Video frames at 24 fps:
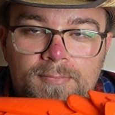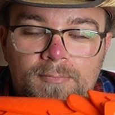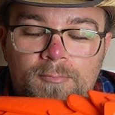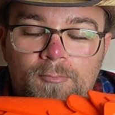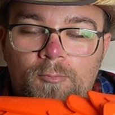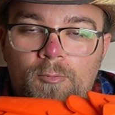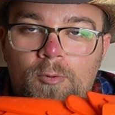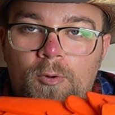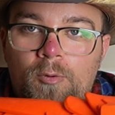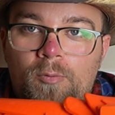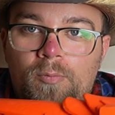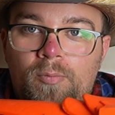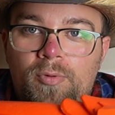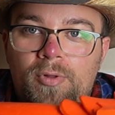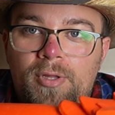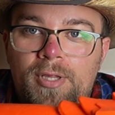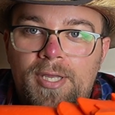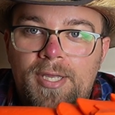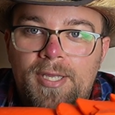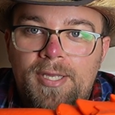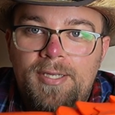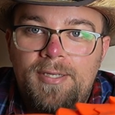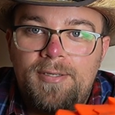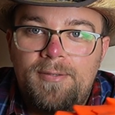
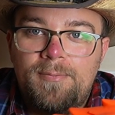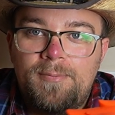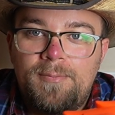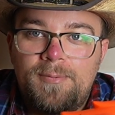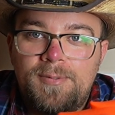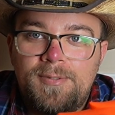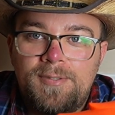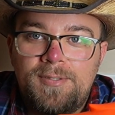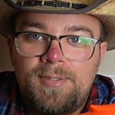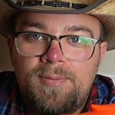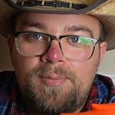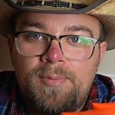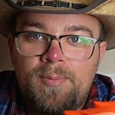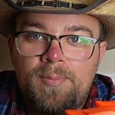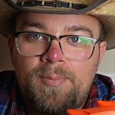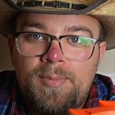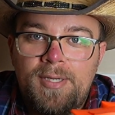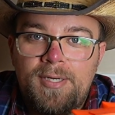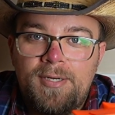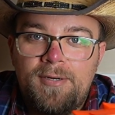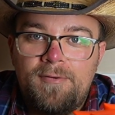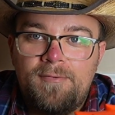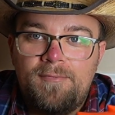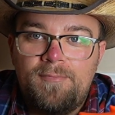roleplay with some of my
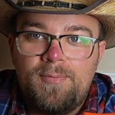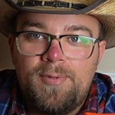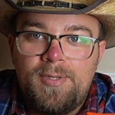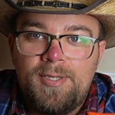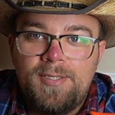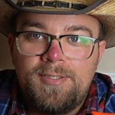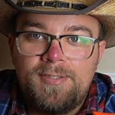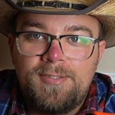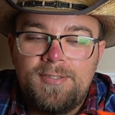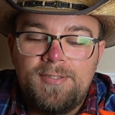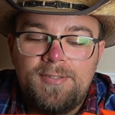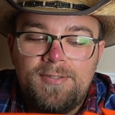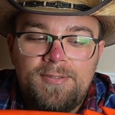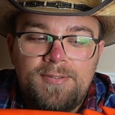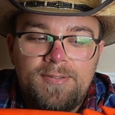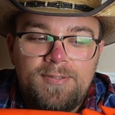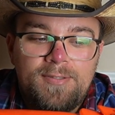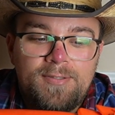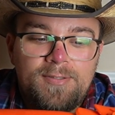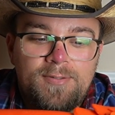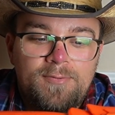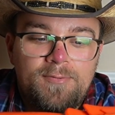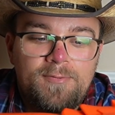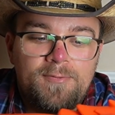Nerf
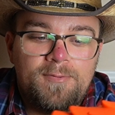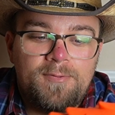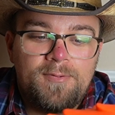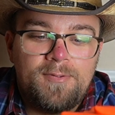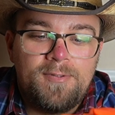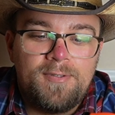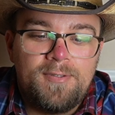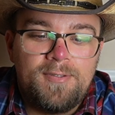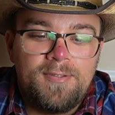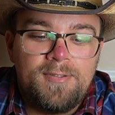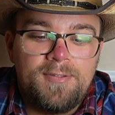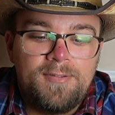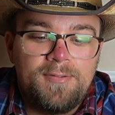blasters, or